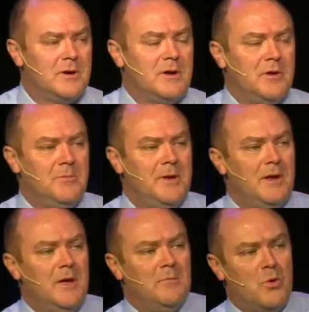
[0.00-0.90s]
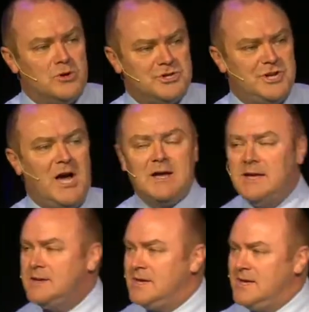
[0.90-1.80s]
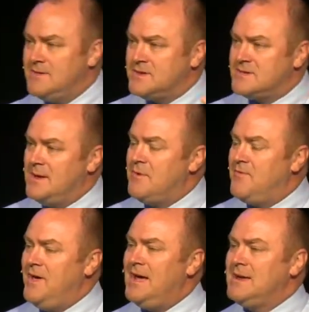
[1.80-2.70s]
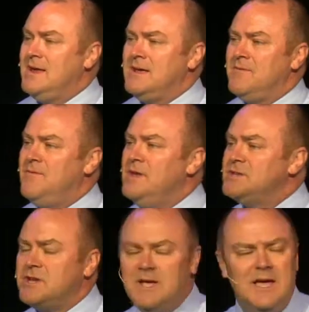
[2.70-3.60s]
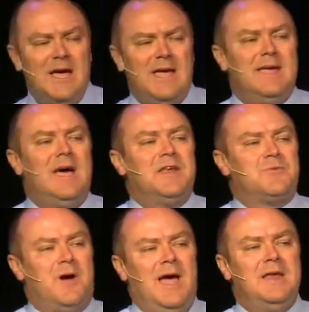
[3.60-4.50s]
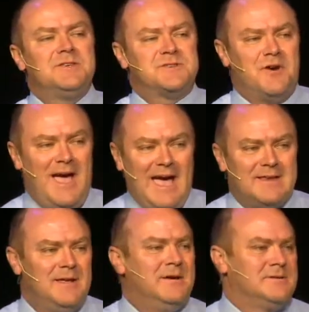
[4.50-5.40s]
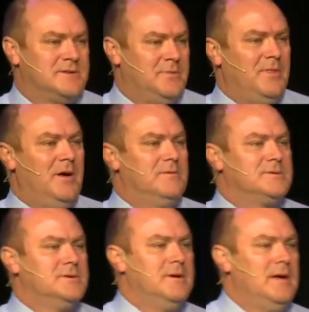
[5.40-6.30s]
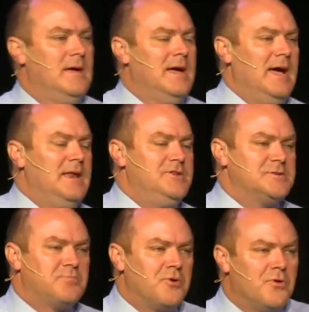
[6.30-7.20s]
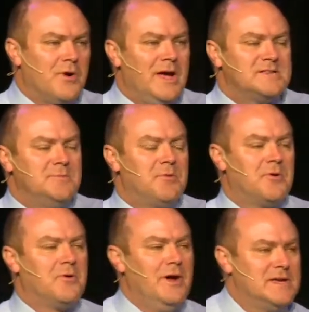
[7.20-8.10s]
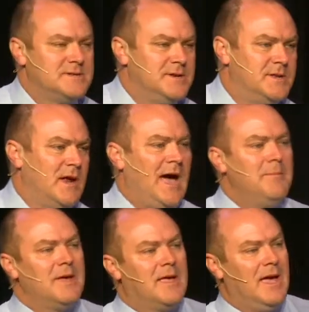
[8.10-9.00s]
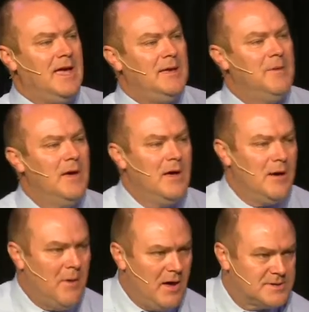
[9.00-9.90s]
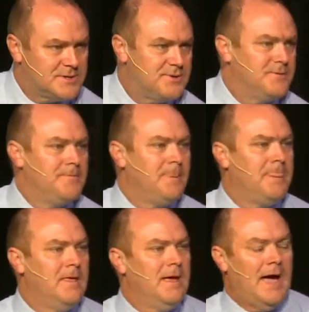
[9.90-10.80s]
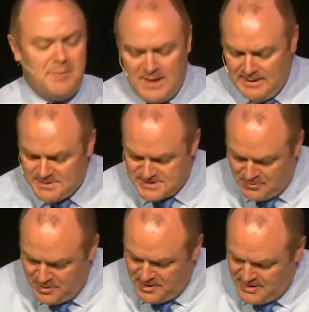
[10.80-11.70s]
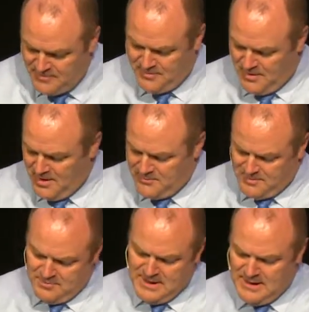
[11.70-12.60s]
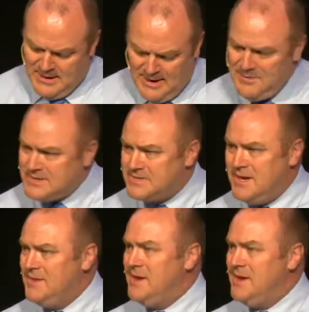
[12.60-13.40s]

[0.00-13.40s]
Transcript: a little bit more shocking to get the same effect. And eventually it got to where I had to start acting on some of those. And it just progressed and progressed until I became a monster. I became someone I never thought I would be. Now, I'm not saying that